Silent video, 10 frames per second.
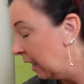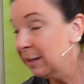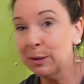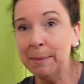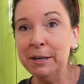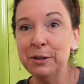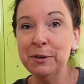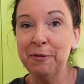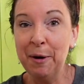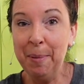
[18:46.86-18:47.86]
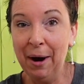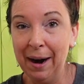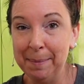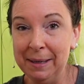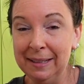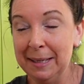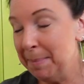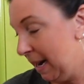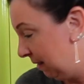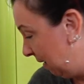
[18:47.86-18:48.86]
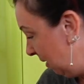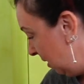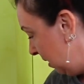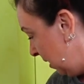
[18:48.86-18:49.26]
so I'm gonna do the fun part. I'm gonna lean back there